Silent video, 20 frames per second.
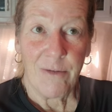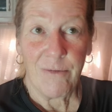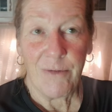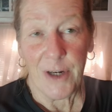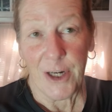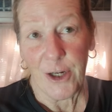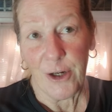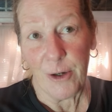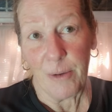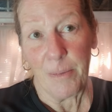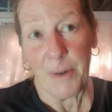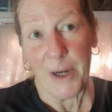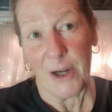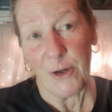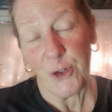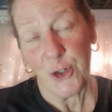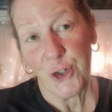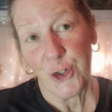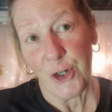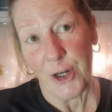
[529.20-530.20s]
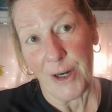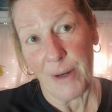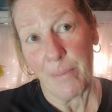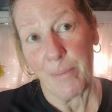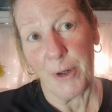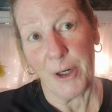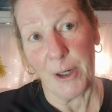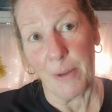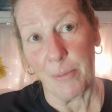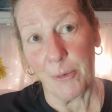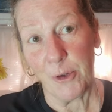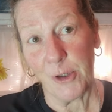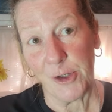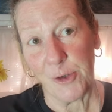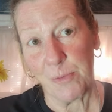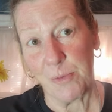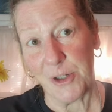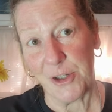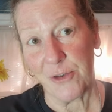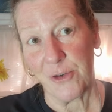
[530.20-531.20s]
video about should I put up
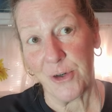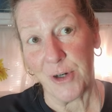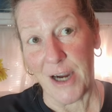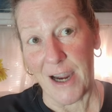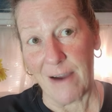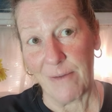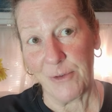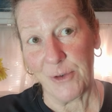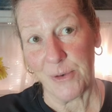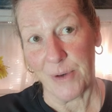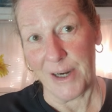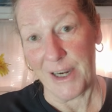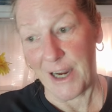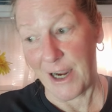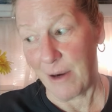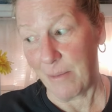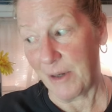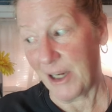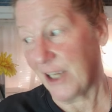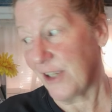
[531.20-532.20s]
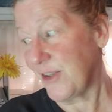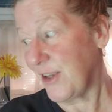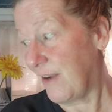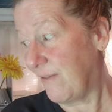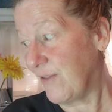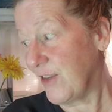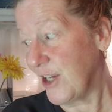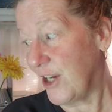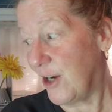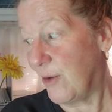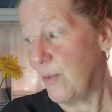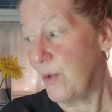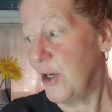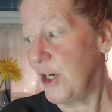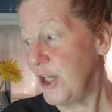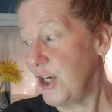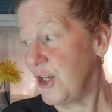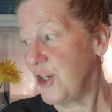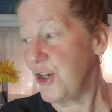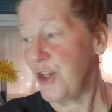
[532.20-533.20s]
Christmas crafts right now, because I've got
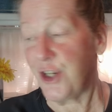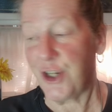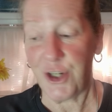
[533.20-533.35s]
9